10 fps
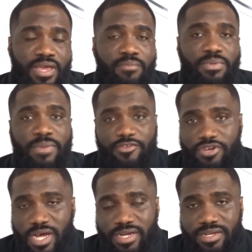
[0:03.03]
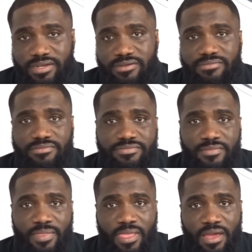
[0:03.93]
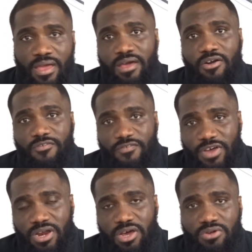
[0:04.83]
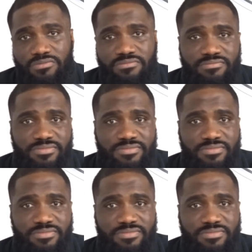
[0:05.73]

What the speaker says: Been made redundant, on furlough,